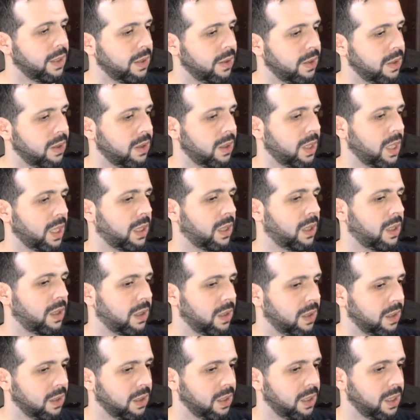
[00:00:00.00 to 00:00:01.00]
check
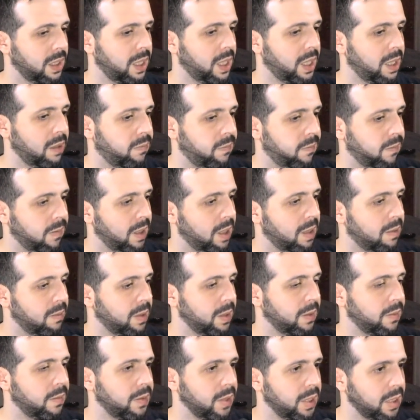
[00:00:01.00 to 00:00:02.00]
if
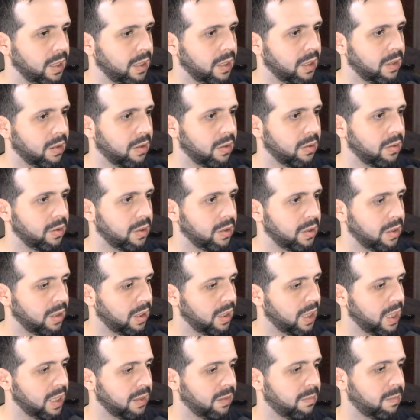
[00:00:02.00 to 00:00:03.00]
everything on
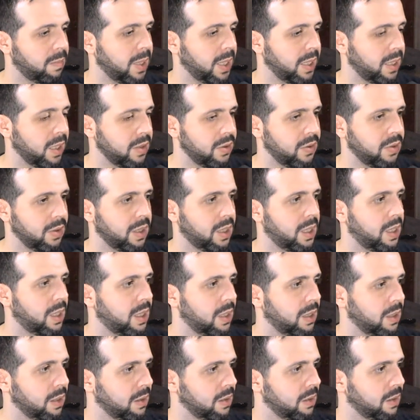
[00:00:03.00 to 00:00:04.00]
that package
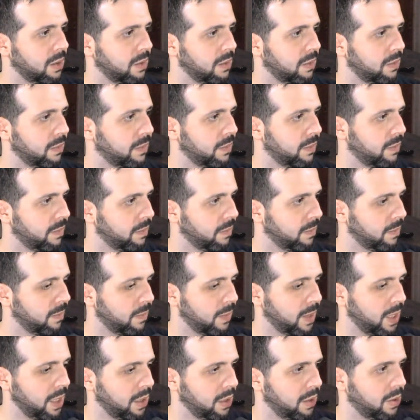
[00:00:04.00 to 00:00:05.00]
are
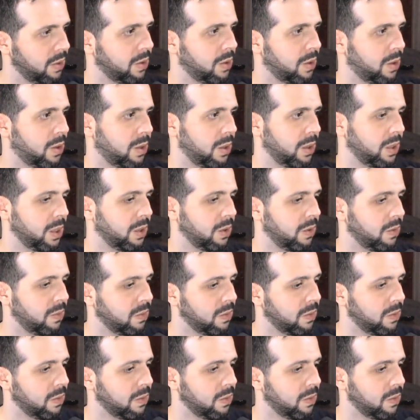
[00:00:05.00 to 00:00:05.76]
valid or not.